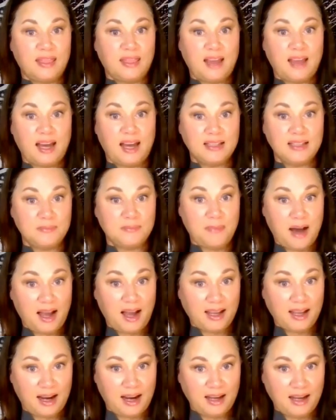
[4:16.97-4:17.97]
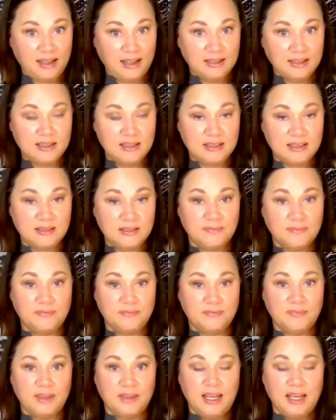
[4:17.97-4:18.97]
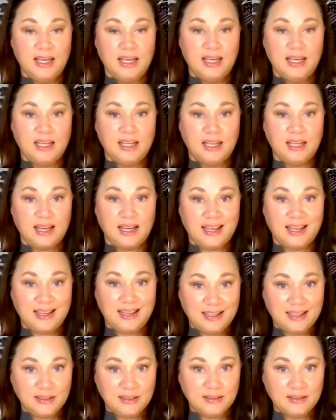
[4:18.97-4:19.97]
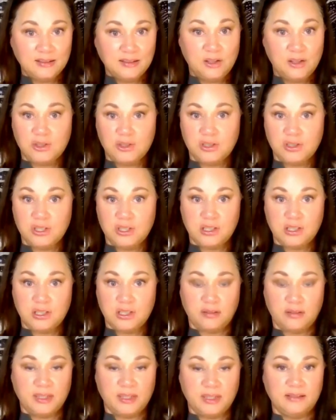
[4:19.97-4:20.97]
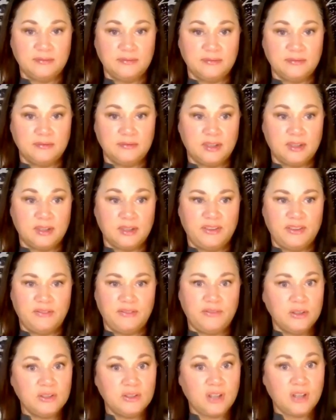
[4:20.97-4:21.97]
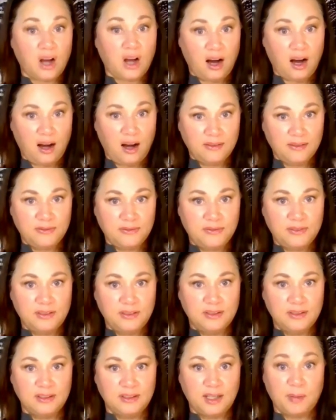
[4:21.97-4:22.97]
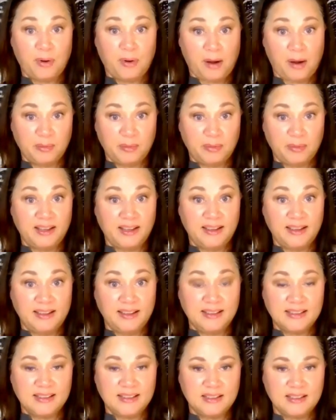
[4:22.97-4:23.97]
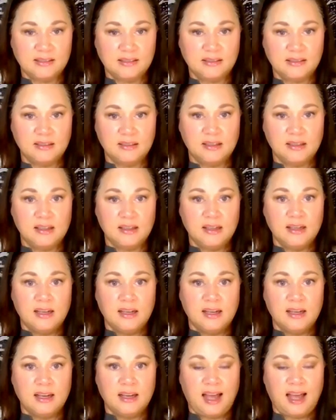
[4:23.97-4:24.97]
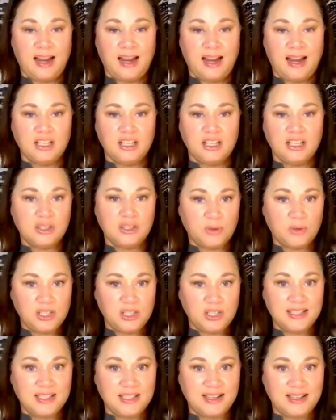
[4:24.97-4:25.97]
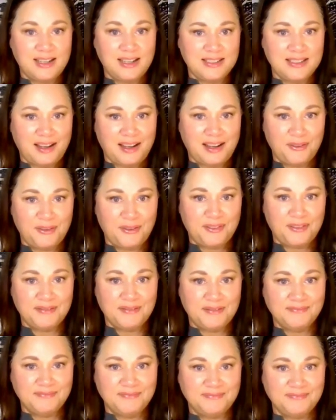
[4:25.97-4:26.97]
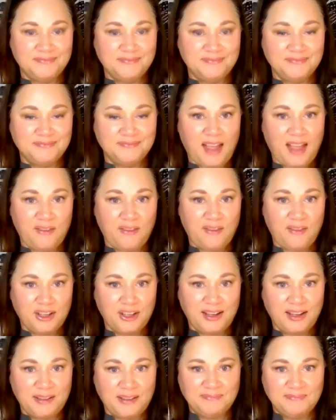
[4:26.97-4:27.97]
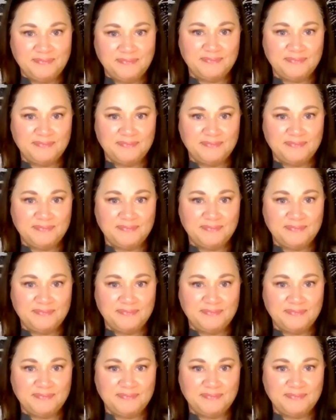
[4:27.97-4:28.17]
that is my guidance. Again, use your discernment. If it feels off, it probably is. And I just want you to stay safe. Have a good day.